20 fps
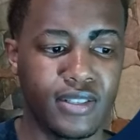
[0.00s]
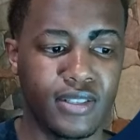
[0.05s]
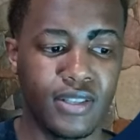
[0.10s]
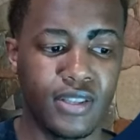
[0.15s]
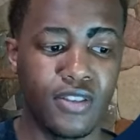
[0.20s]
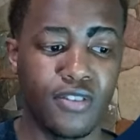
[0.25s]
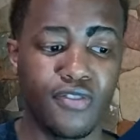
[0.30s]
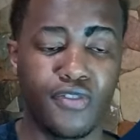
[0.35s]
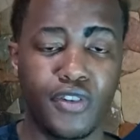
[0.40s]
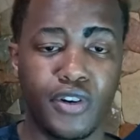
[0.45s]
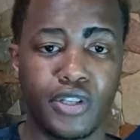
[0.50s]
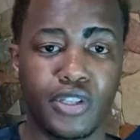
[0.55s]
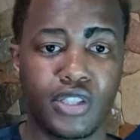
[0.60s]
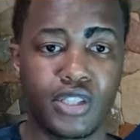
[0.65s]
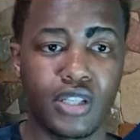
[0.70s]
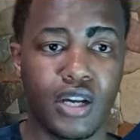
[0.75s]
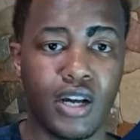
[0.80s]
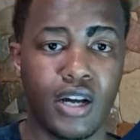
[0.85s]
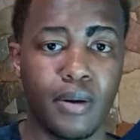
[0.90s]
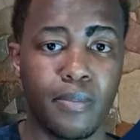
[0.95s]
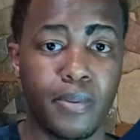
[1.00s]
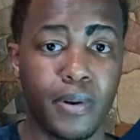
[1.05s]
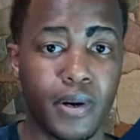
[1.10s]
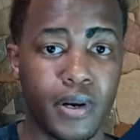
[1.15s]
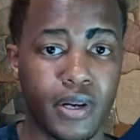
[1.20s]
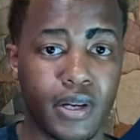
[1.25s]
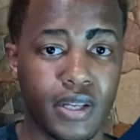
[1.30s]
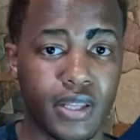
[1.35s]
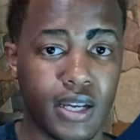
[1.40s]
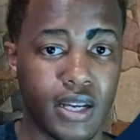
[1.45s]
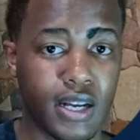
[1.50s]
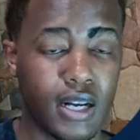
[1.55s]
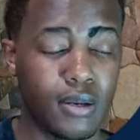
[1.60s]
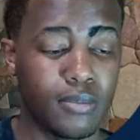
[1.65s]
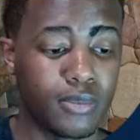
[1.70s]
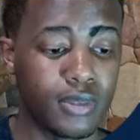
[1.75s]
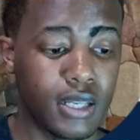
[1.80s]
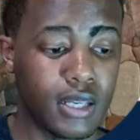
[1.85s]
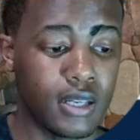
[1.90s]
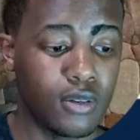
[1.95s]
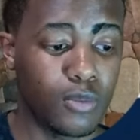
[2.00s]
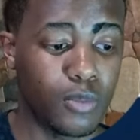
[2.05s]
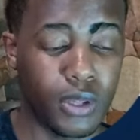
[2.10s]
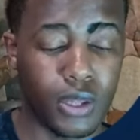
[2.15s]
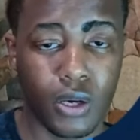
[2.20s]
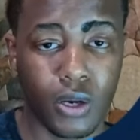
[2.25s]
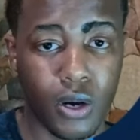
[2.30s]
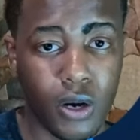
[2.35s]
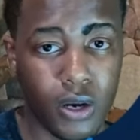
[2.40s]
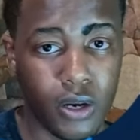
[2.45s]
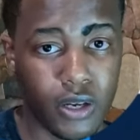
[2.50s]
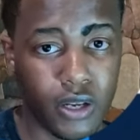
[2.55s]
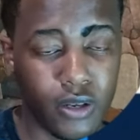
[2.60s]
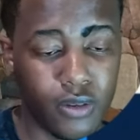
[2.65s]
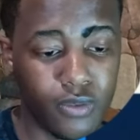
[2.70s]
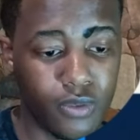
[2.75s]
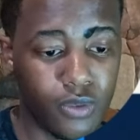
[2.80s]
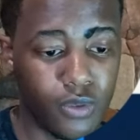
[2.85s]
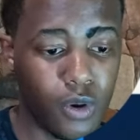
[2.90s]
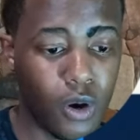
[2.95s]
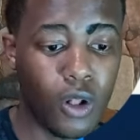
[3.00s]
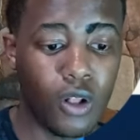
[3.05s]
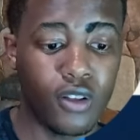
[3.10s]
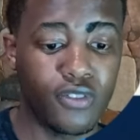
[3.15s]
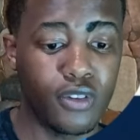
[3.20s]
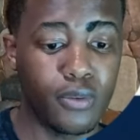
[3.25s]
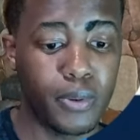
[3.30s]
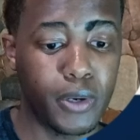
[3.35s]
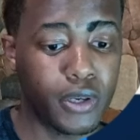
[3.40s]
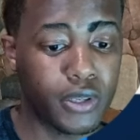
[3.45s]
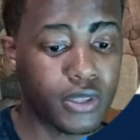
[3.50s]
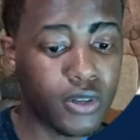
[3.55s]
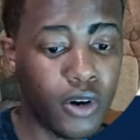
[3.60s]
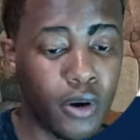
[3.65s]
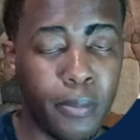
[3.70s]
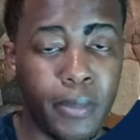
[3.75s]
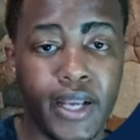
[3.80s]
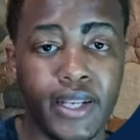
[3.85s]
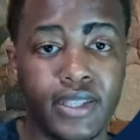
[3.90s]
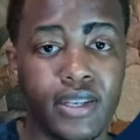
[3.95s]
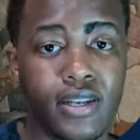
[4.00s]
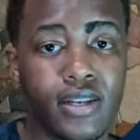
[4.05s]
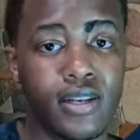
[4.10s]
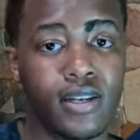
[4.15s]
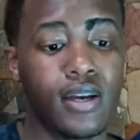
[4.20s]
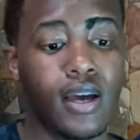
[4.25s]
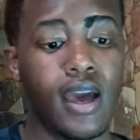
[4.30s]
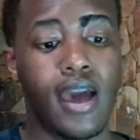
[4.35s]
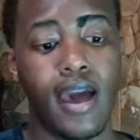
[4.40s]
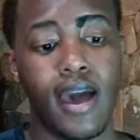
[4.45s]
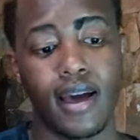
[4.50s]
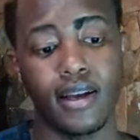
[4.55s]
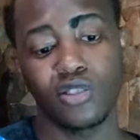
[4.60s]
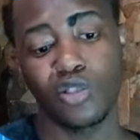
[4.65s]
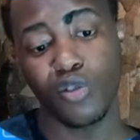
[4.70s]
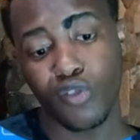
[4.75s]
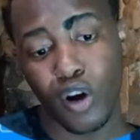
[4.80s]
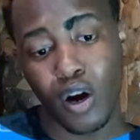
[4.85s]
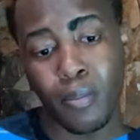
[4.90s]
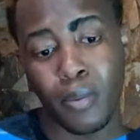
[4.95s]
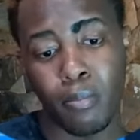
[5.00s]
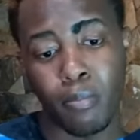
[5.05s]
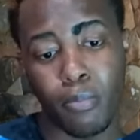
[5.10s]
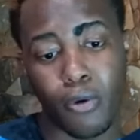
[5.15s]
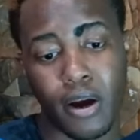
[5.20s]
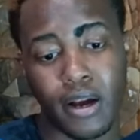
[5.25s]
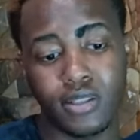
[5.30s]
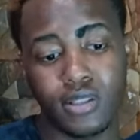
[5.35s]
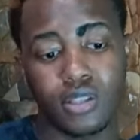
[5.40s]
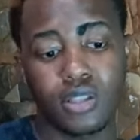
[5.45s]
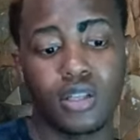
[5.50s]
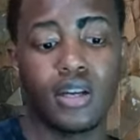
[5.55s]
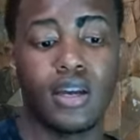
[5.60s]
the first perk that comes in with the card. All of the perks are amazing. So far, I'm impressed.